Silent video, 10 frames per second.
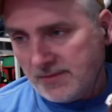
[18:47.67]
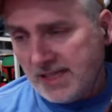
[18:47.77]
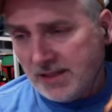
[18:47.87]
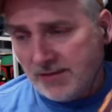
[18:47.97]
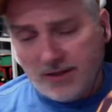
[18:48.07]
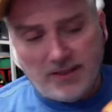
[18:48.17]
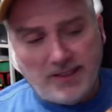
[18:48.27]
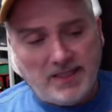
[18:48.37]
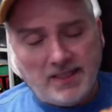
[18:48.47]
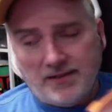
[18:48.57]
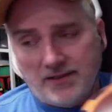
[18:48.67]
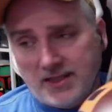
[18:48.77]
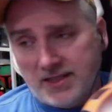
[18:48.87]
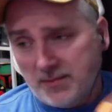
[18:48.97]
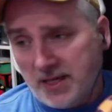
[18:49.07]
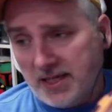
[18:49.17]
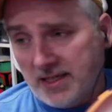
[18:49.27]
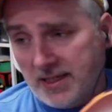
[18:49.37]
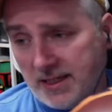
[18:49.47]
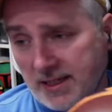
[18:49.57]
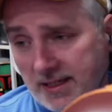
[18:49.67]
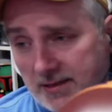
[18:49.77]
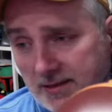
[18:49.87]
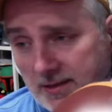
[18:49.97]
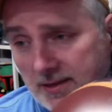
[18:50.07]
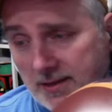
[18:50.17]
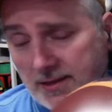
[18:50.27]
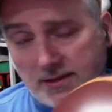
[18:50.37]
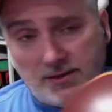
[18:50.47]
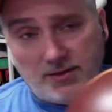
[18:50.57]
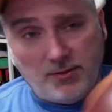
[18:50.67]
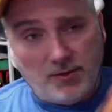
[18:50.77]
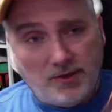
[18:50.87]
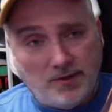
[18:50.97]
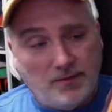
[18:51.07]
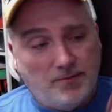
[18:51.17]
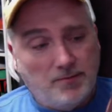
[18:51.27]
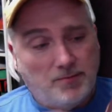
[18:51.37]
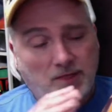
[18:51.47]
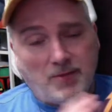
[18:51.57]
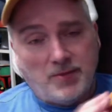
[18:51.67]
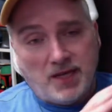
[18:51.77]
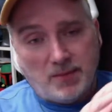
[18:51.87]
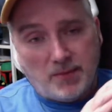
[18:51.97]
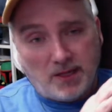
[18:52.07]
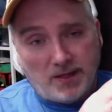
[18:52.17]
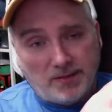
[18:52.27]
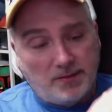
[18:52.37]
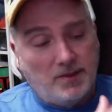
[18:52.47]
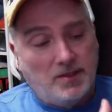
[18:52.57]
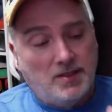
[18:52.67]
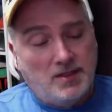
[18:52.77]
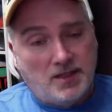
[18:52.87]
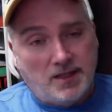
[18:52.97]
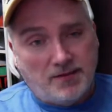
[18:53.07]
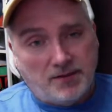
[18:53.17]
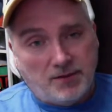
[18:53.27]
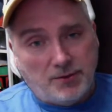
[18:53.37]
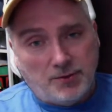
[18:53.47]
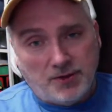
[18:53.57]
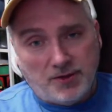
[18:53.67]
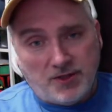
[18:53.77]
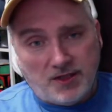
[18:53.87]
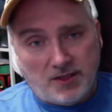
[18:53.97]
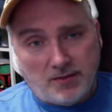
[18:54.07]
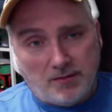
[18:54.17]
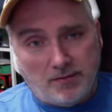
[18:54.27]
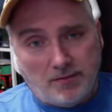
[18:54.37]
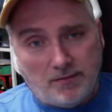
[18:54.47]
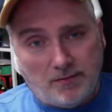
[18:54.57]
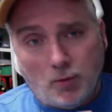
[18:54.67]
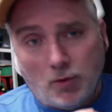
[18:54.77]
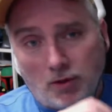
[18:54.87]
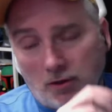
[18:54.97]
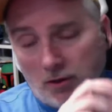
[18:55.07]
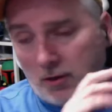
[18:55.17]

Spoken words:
At the very least, I have a nice painting guide to when I paint mine. I have to do a Season 4.